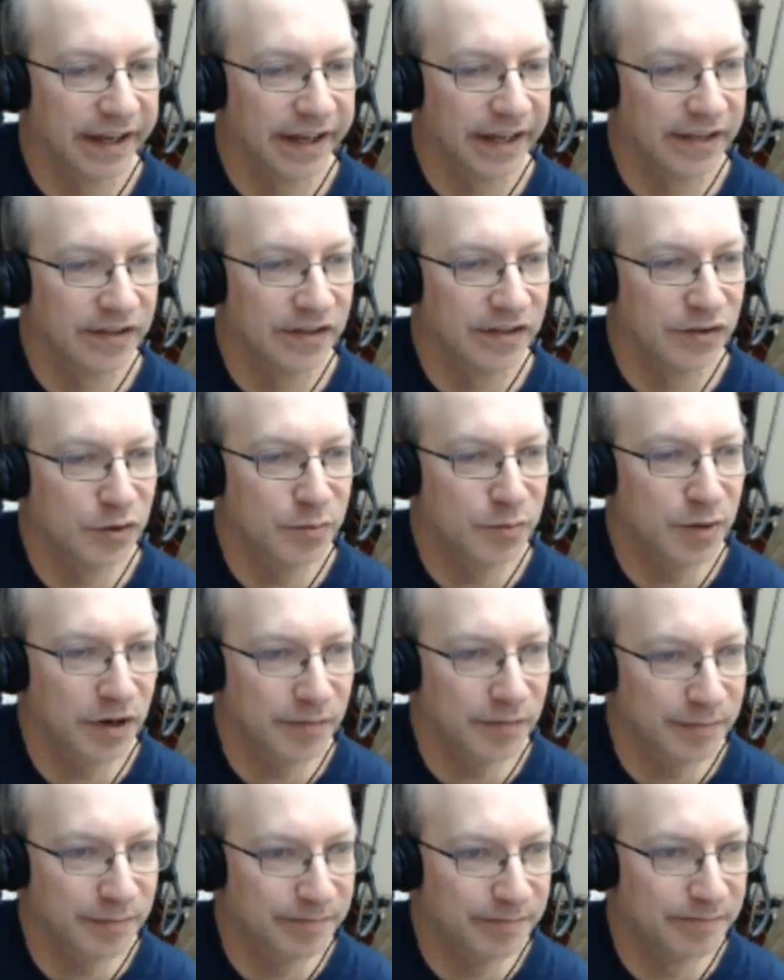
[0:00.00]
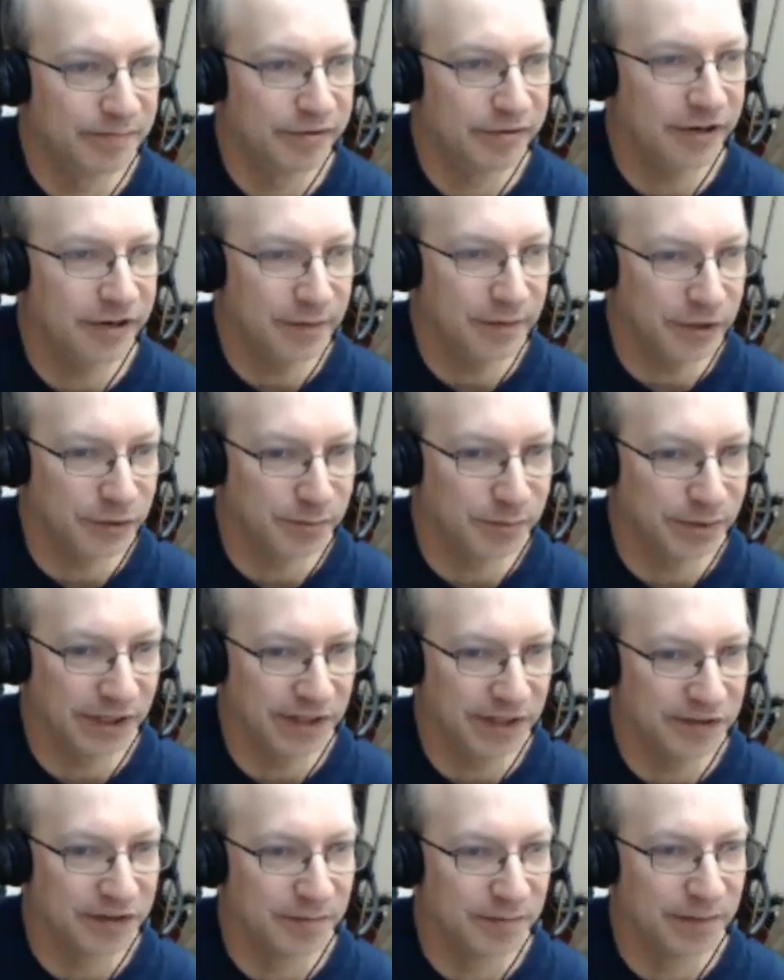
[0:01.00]
And Dubois pretty much
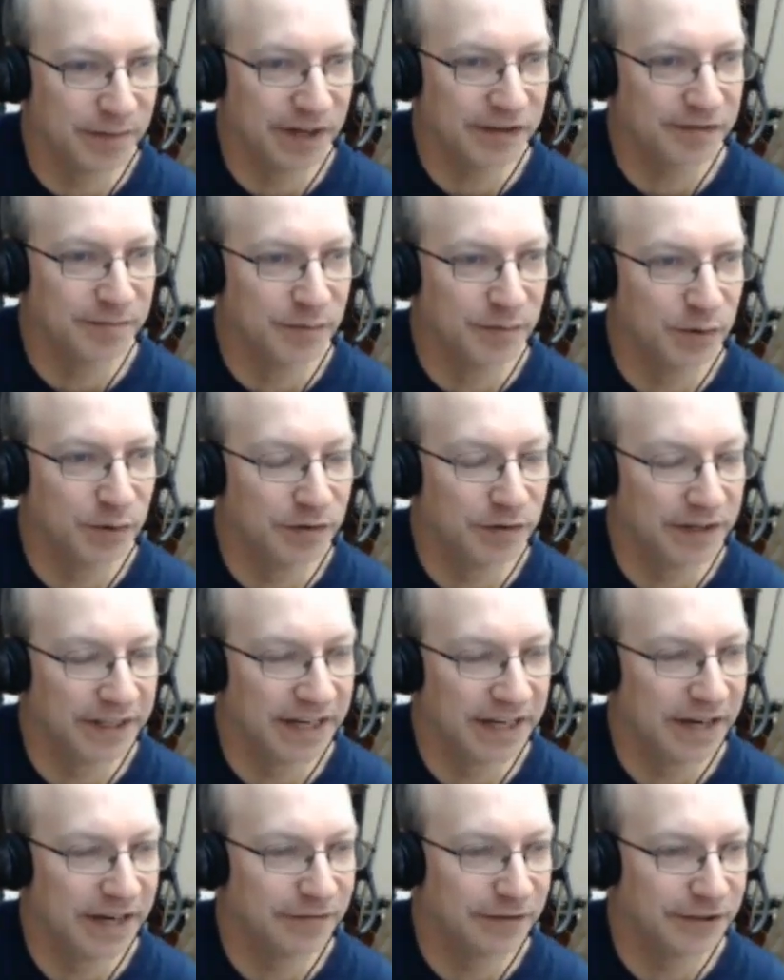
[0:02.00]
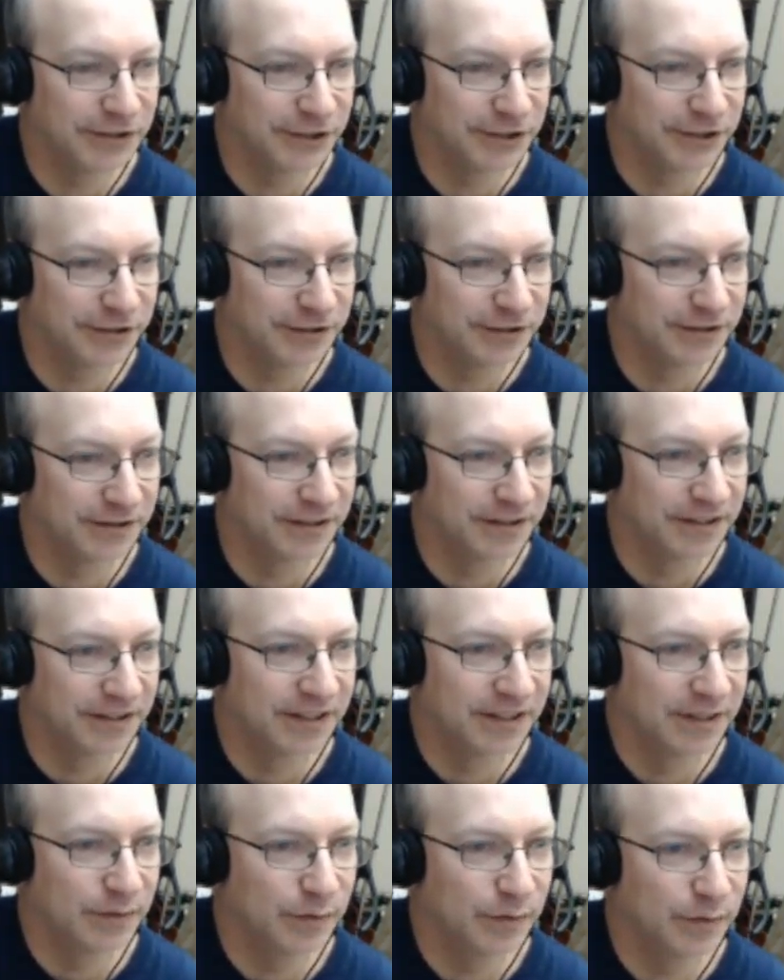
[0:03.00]
plays the best move on every turn,
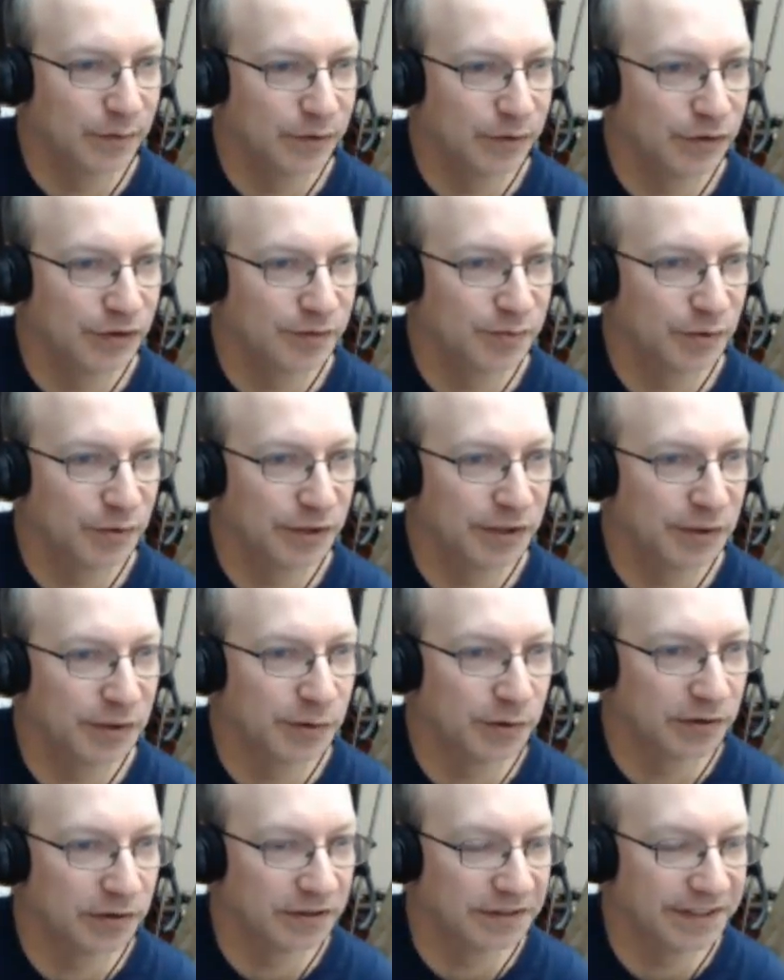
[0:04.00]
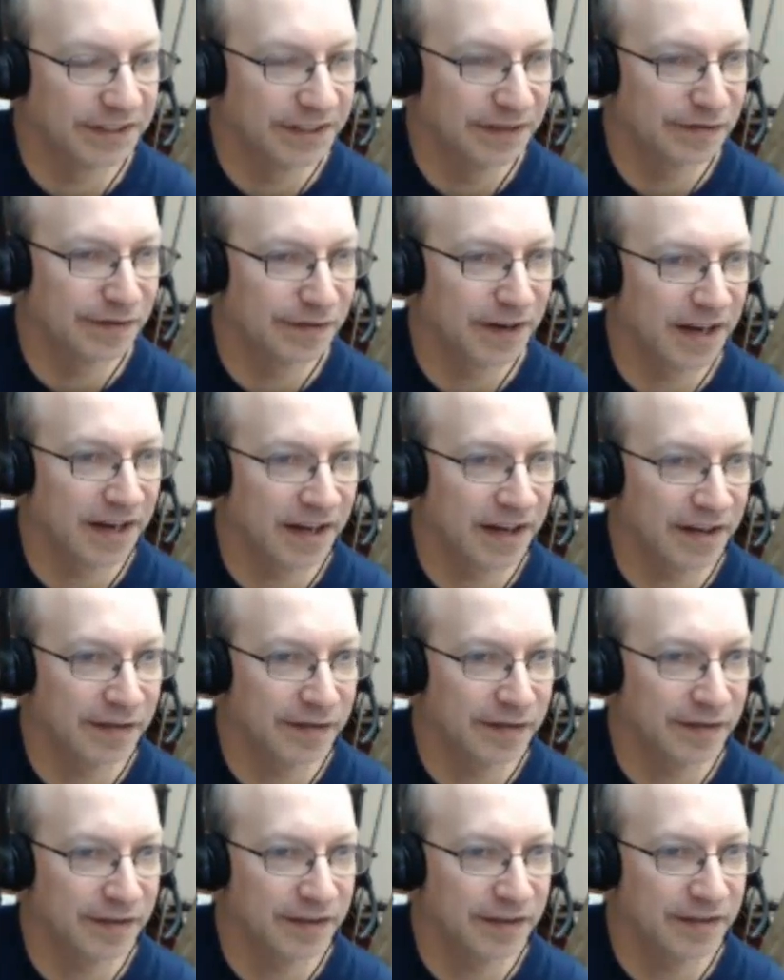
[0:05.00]
which is pretty cool.
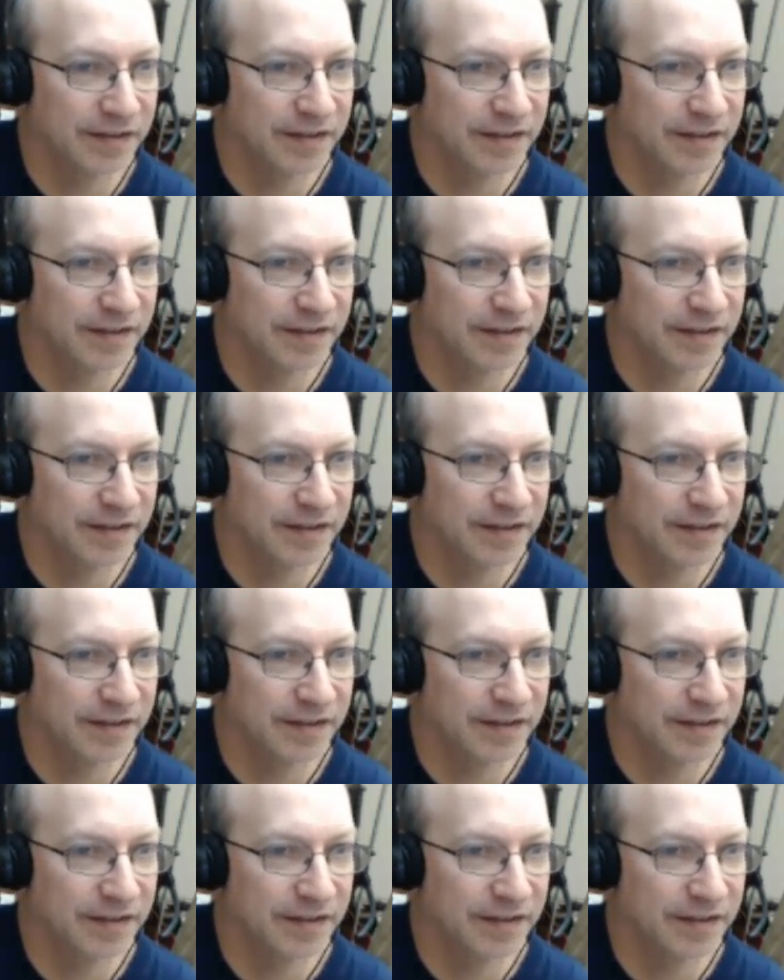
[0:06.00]
e5.